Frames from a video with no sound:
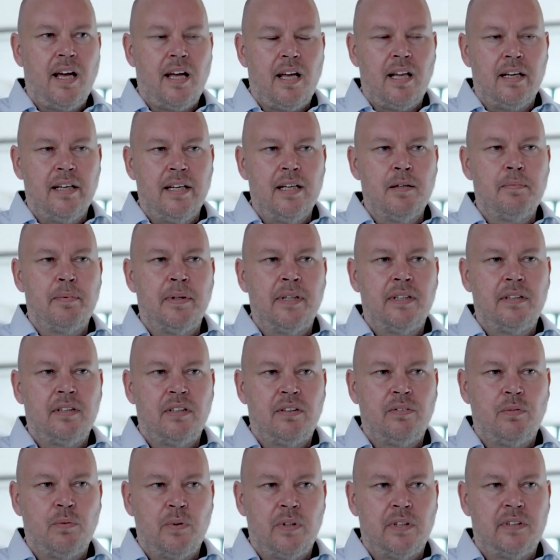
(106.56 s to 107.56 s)
a little bit
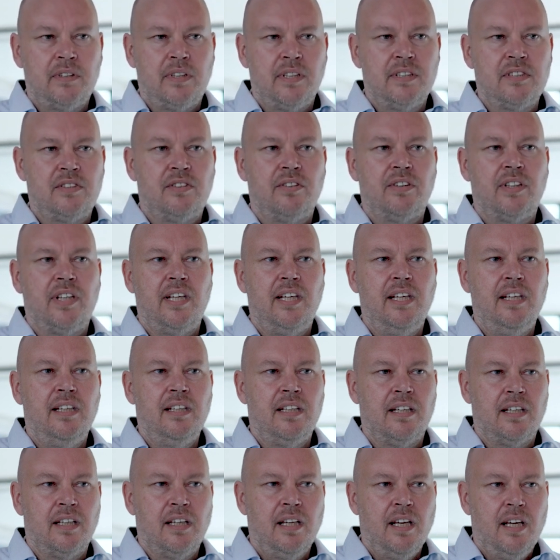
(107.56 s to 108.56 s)
with district
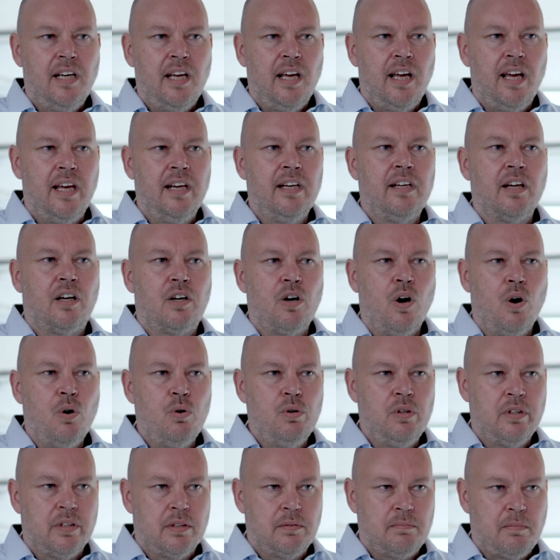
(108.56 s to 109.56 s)
heating in the
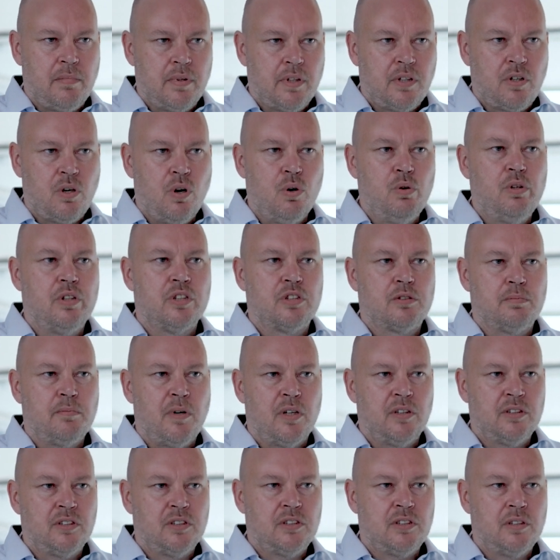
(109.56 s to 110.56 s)
coldest
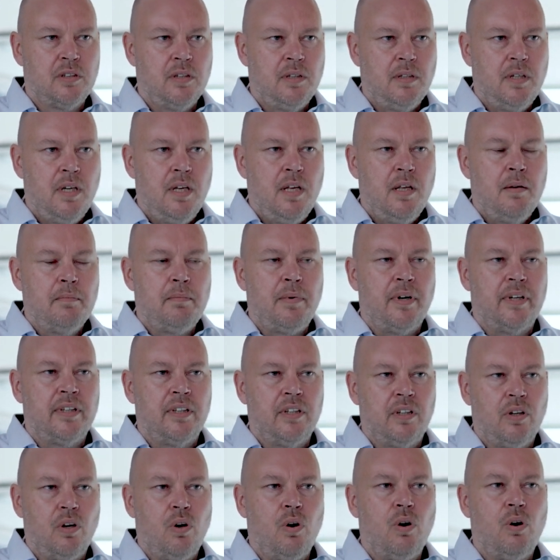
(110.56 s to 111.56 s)
months, but
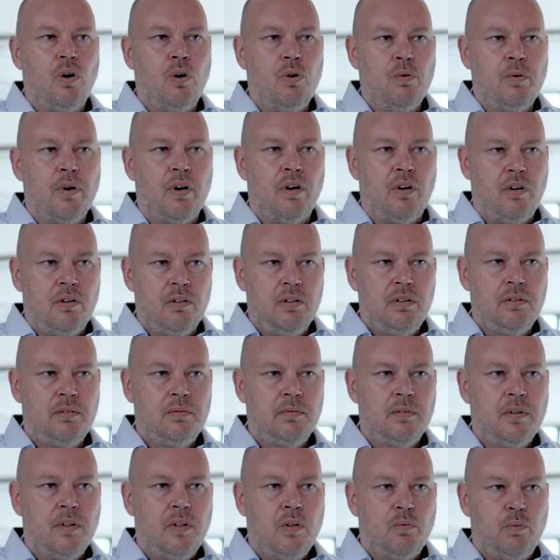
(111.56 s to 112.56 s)
overall
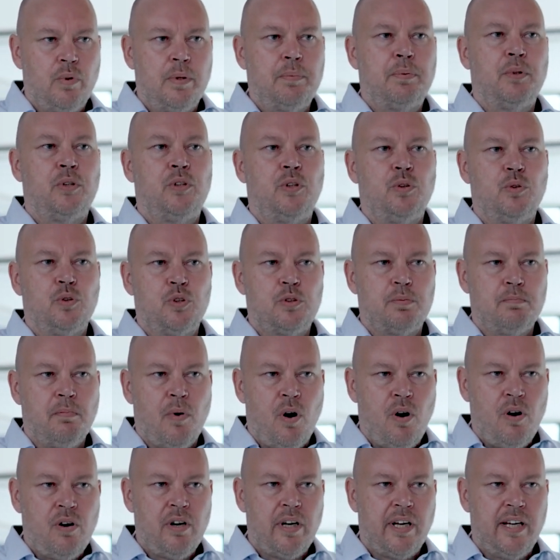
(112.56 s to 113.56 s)
we produce
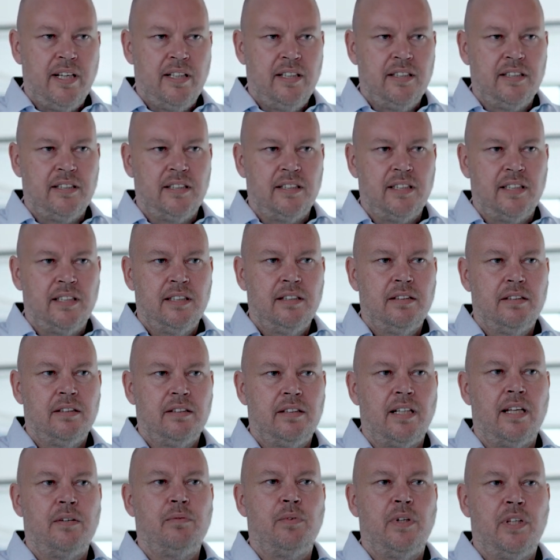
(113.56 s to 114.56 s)
more energy
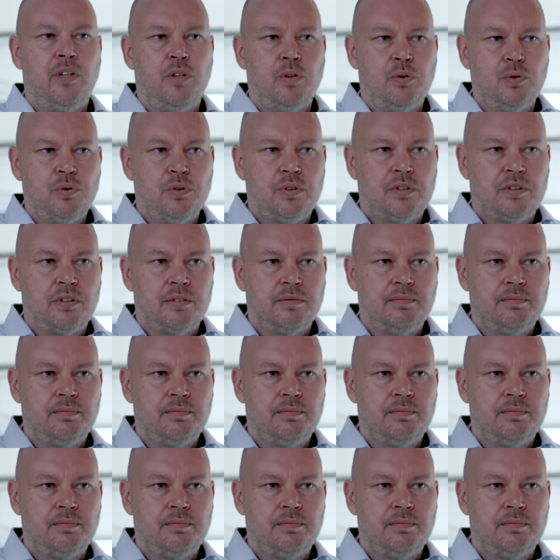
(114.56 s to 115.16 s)
than we use.